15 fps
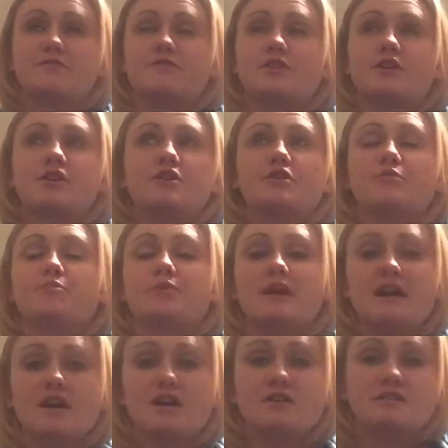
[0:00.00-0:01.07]
for your
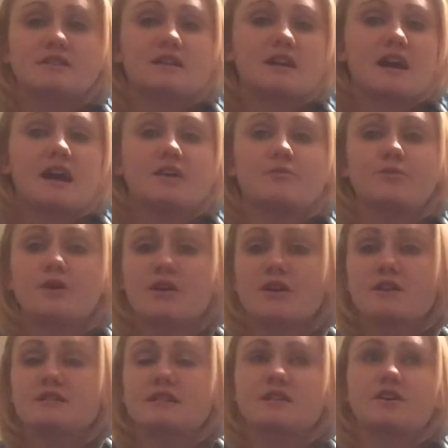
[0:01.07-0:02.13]
prayers and kind
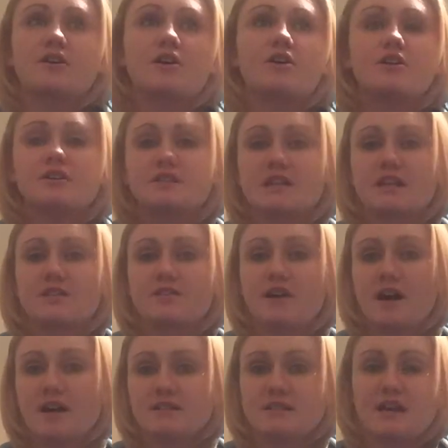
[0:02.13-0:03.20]
words, encouraging
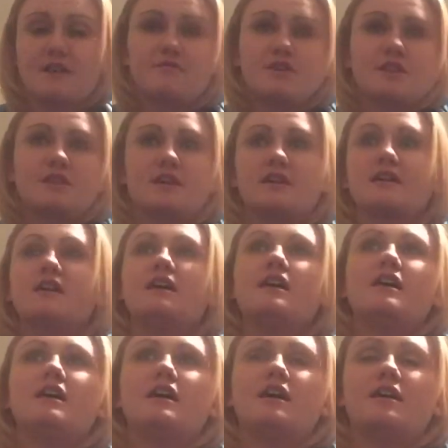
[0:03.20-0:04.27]
thoughts, everything.
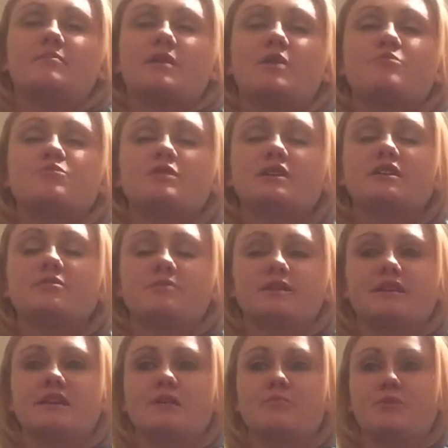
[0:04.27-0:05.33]
I really,
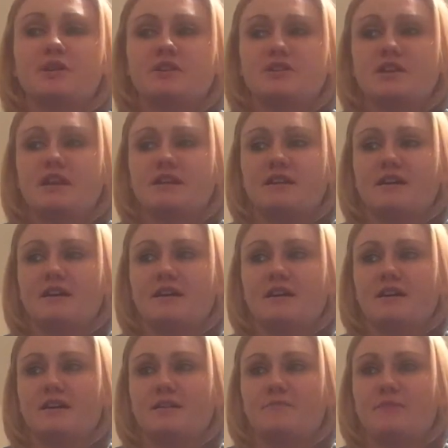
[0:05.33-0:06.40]
really appreciate it.
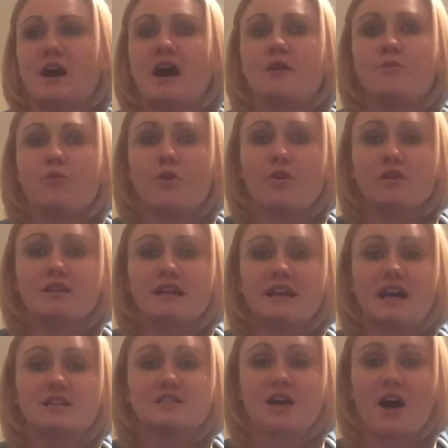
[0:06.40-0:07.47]
I wore
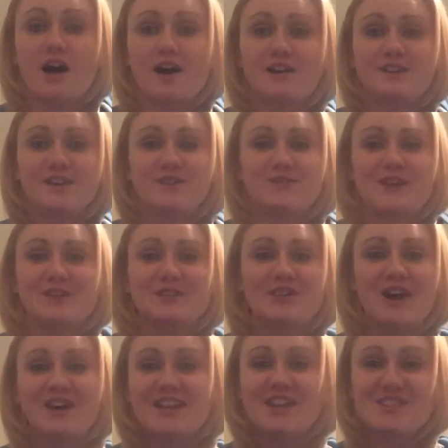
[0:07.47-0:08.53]
like a ton of like
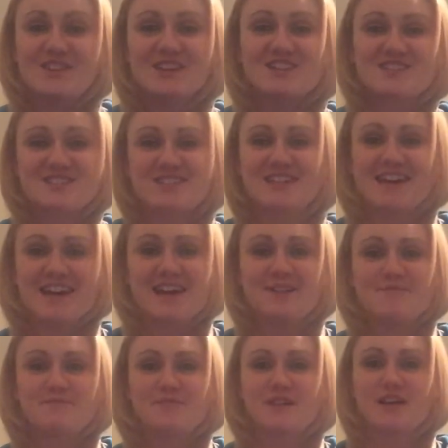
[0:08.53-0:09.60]
lucky things
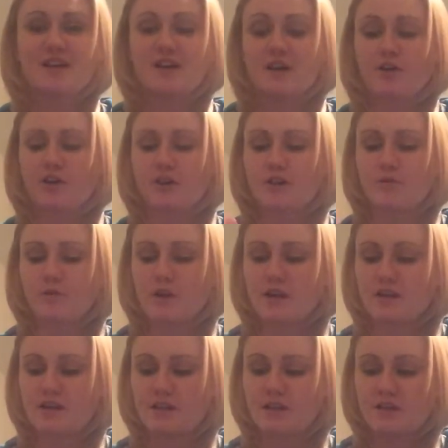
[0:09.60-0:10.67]
today. A girl at
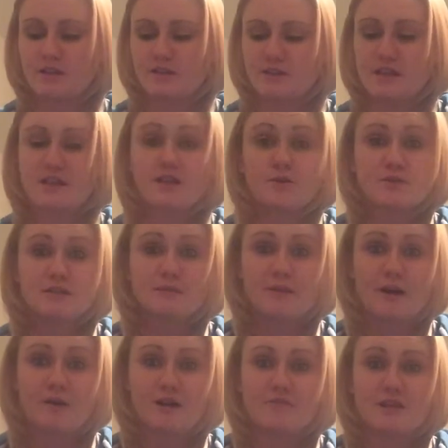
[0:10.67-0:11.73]
work that knows
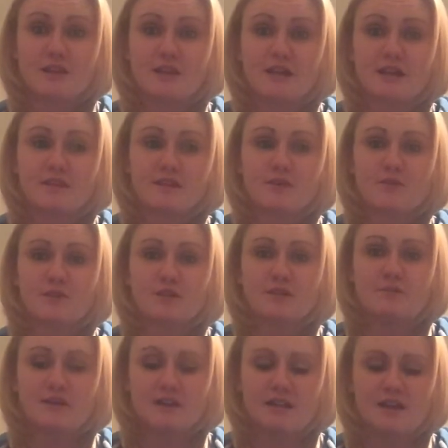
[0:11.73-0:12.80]
about everything that we're
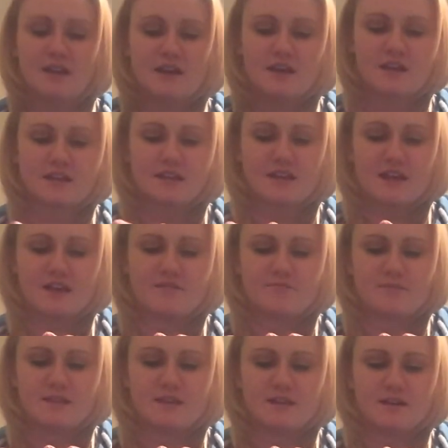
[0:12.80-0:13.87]
doing gave
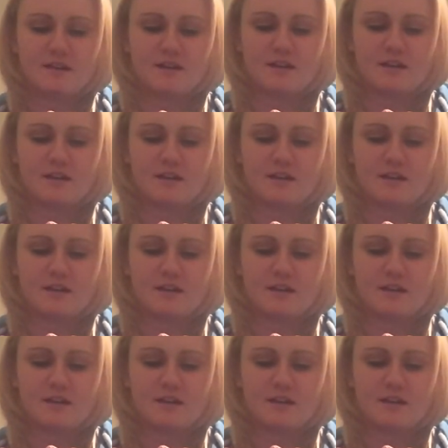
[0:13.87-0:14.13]
me